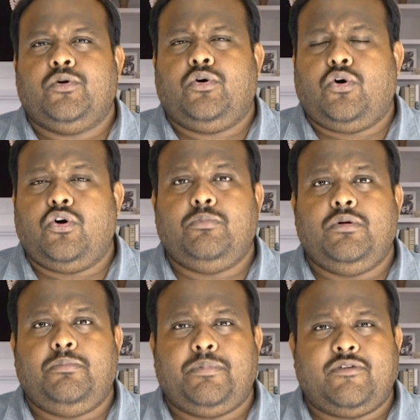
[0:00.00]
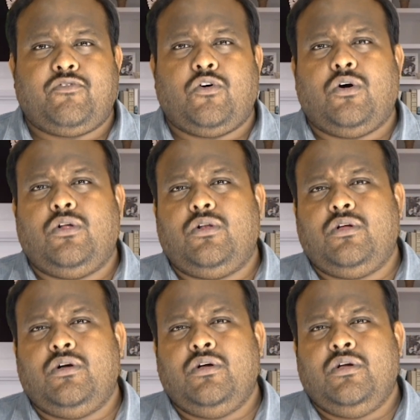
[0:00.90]
horrible pitfall.
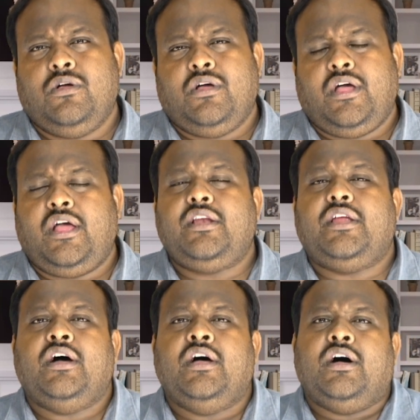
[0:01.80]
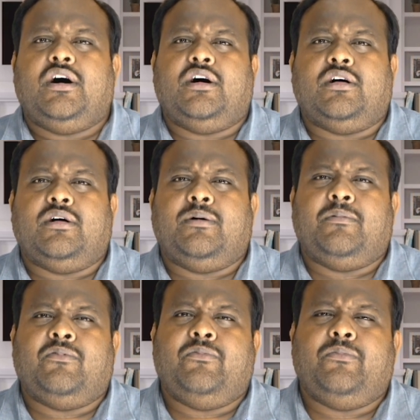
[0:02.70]
And
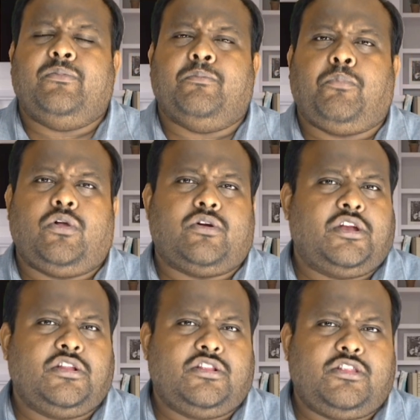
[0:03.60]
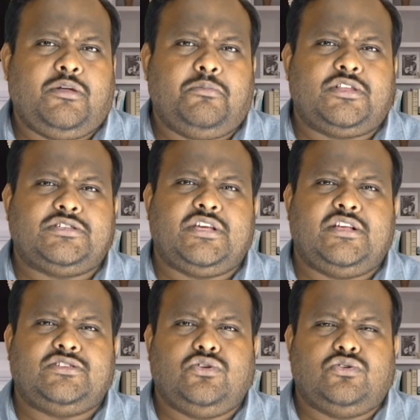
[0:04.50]
Paul writing Timothy
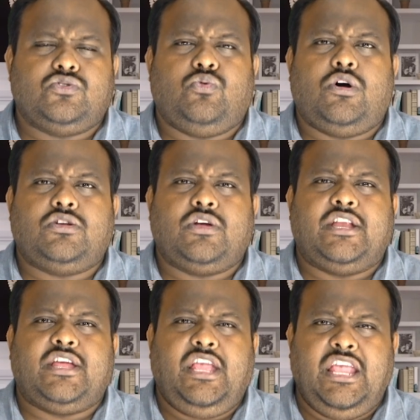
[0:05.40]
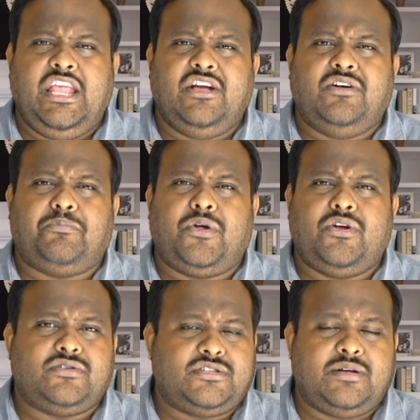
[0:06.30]
says, those who want to get eager
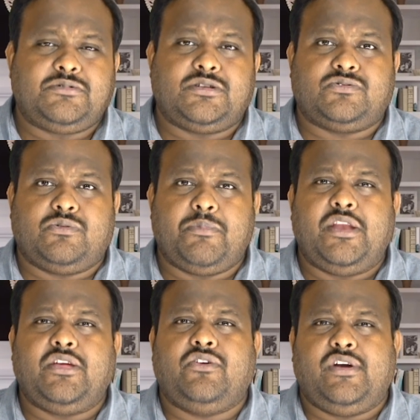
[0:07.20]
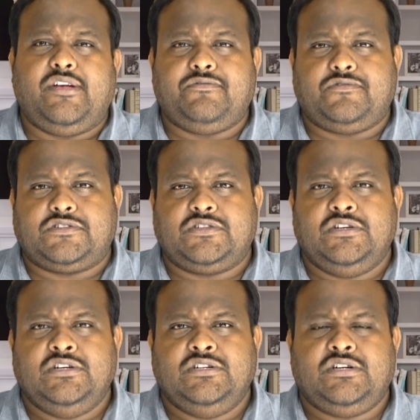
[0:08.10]
purify themselves with many griefs.
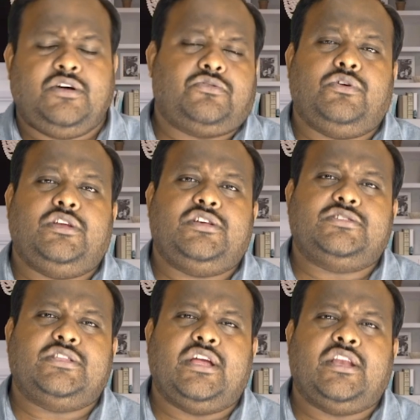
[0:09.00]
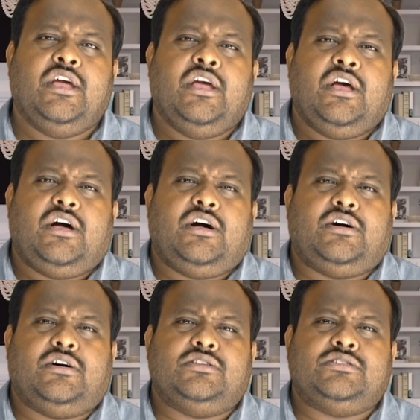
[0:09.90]
How true it is that
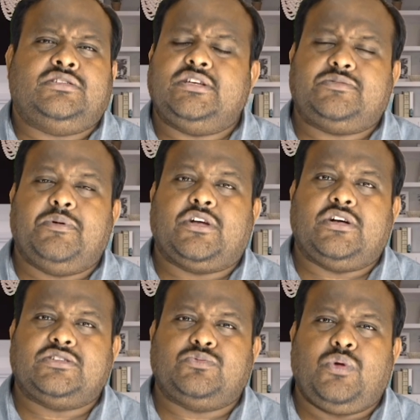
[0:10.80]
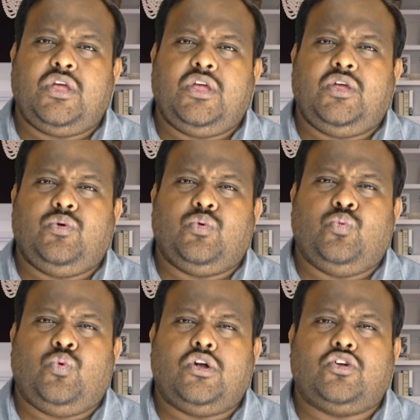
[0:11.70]
just because we
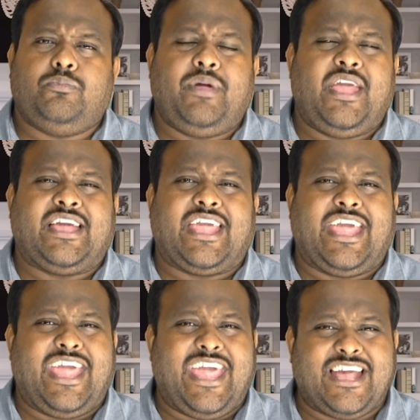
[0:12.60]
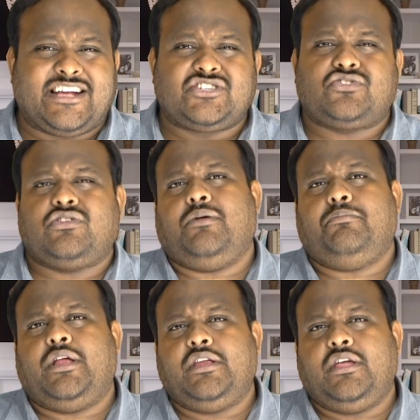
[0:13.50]
want to make extra
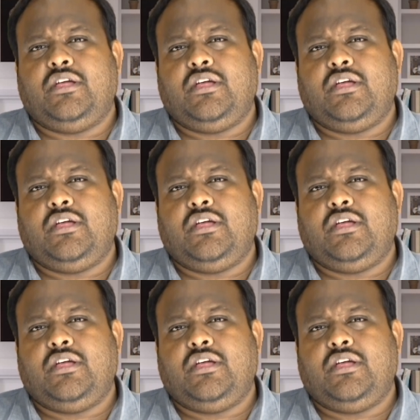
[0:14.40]
money,